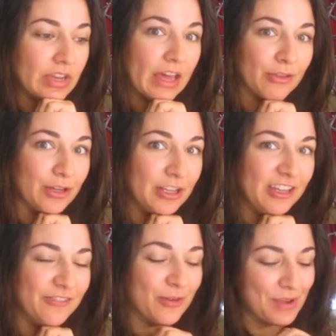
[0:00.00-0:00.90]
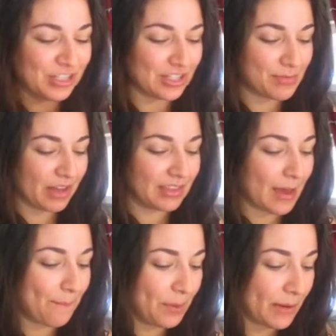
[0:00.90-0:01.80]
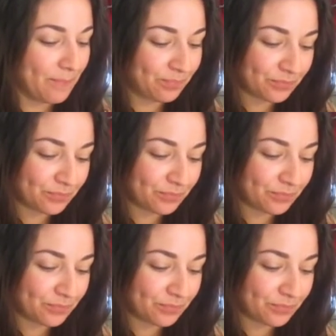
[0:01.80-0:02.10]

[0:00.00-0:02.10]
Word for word: gathering information about that but